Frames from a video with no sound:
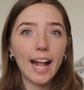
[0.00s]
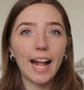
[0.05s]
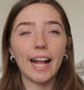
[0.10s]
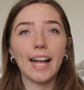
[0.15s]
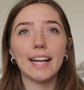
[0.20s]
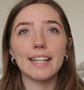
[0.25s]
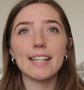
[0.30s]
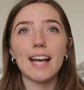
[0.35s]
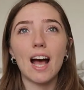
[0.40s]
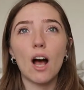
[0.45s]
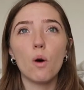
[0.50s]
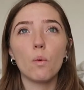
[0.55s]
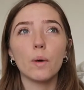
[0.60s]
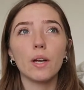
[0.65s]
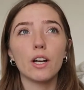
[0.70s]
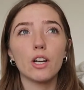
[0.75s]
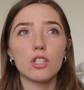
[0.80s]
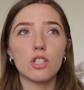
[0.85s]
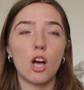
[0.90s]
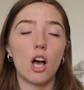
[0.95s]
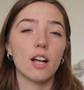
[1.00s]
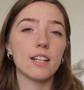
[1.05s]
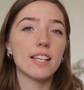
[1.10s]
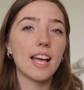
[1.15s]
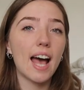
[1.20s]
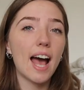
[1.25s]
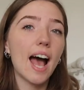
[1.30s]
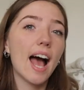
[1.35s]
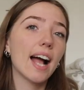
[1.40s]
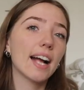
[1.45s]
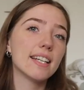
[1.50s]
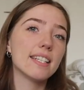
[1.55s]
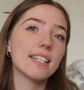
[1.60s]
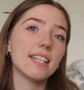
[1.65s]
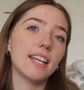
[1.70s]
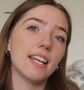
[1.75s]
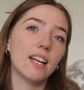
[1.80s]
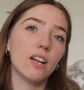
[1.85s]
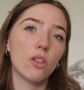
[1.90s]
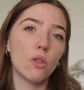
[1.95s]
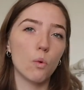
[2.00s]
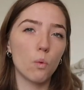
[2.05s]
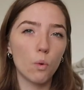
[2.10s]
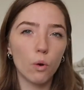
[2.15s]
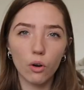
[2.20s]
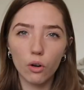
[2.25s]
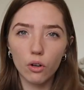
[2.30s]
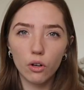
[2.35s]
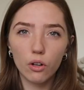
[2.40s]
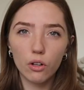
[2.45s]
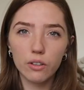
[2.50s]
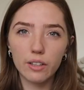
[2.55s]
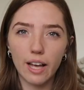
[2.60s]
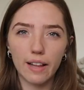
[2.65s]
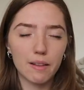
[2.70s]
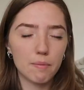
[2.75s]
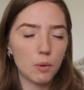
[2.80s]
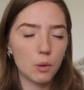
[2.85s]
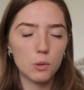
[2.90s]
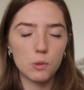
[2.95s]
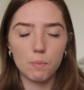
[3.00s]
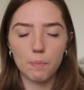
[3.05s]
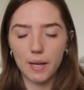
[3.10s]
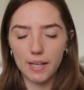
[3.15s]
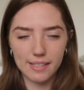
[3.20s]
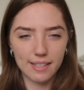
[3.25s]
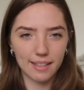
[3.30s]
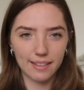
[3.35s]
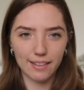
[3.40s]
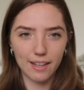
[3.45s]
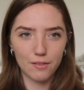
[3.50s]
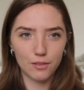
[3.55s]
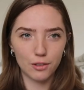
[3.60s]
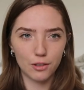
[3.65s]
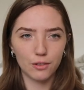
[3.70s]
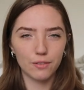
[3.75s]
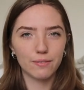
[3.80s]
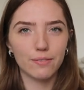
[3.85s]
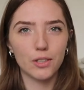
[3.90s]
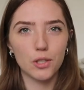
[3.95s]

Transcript: and how we are taught to act in the world at the most basic level.